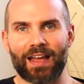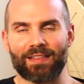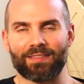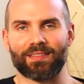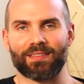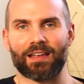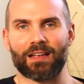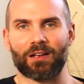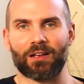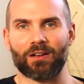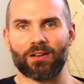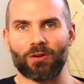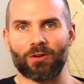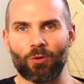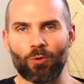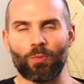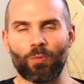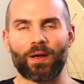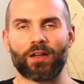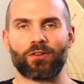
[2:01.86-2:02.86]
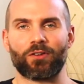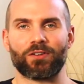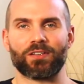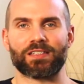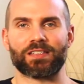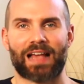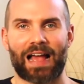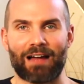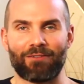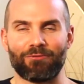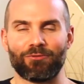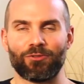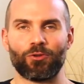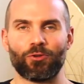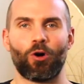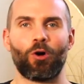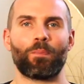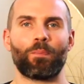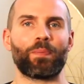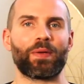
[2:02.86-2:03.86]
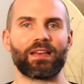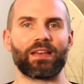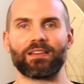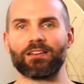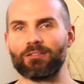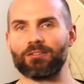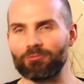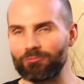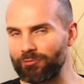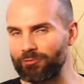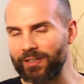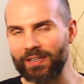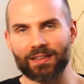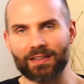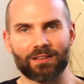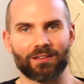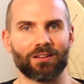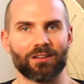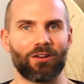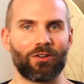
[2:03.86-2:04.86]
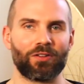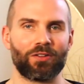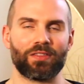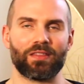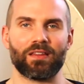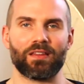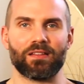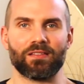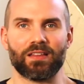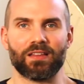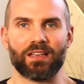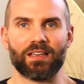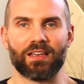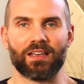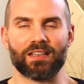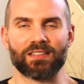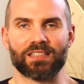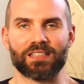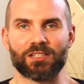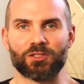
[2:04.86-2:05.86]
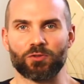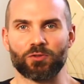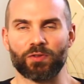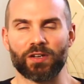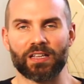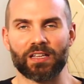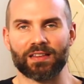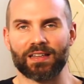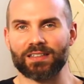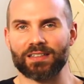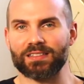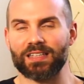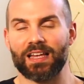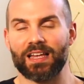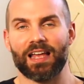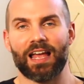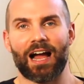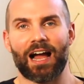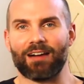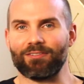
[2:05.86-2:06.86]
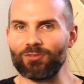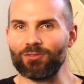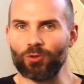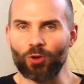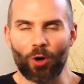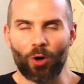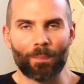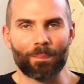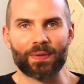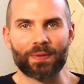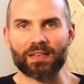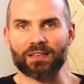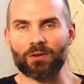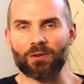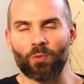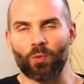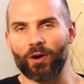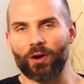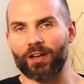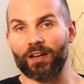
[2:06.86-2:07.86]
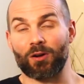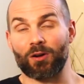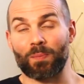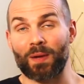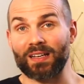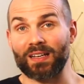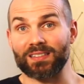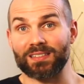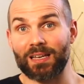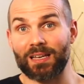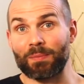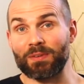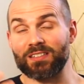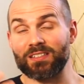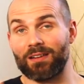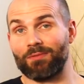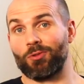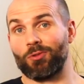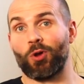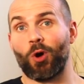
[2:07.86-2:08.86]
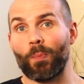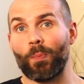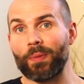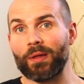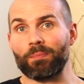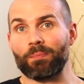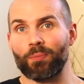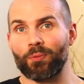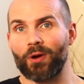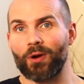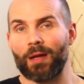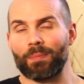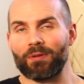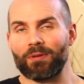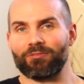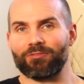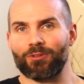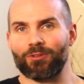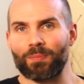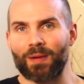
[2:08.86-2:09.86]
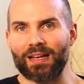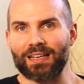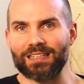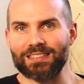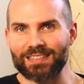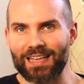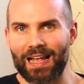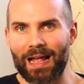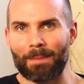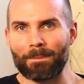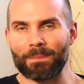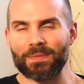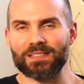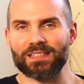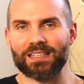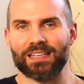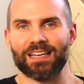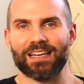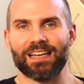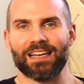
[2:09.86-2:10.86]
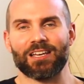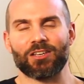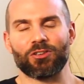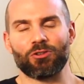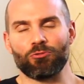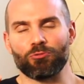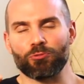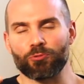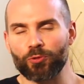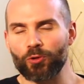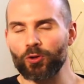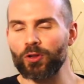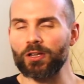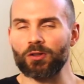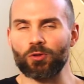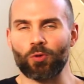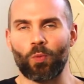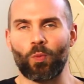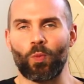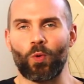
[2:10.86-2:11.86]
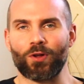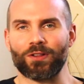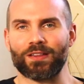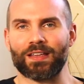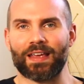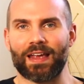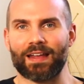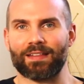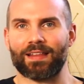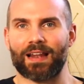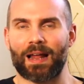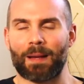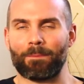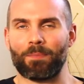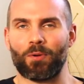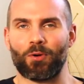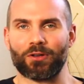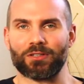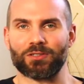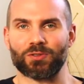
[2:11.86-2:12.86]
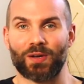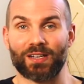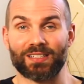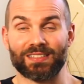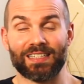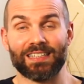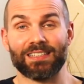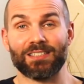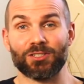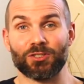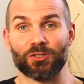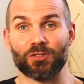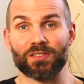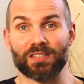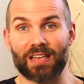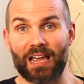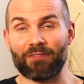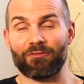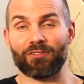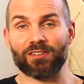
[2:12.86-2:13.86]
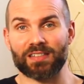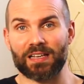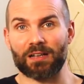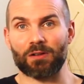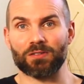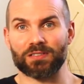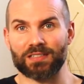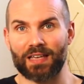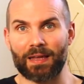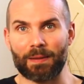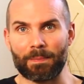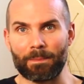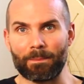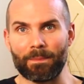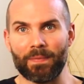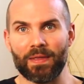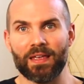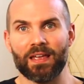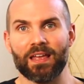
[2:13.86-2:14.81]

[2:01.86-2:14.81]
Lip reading: and think, oh my goodness, I've not been reading on the essential reading list, I've not been working on my assignments, I've not been prepping for my exams. You really don't want to get to that point. So I say to students every single time,